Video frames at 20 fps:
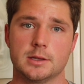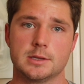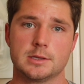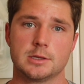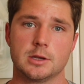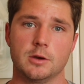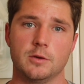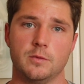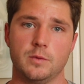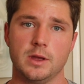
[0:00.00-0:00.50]

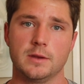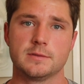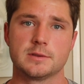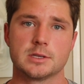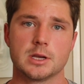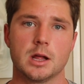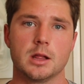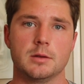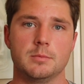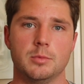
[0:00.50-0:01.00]
So if we have
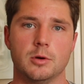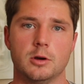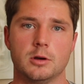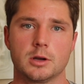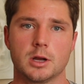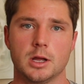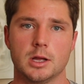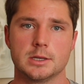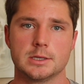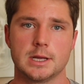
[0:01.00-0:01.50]
solid ball
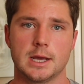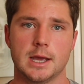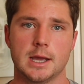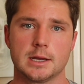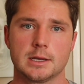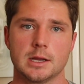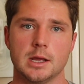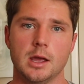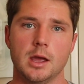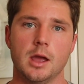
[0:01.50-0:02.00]

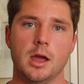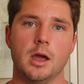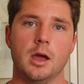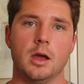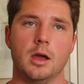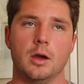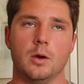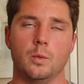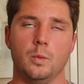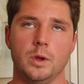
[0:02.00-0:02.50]
contact,
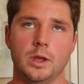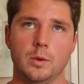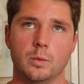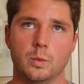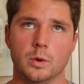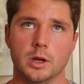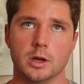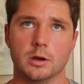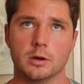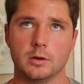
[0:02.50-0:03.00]
we
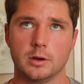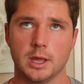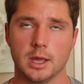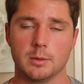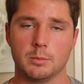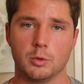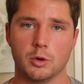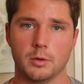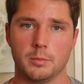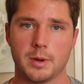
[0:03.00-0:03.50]
will
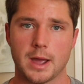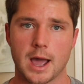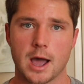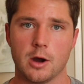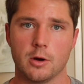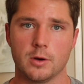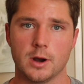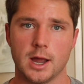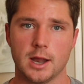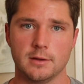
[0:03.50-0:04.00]
get more
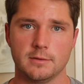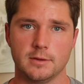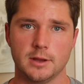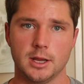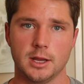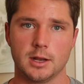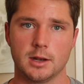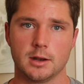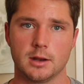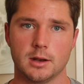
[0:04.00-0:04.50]
power out of
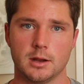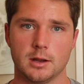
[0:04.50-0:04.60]
it.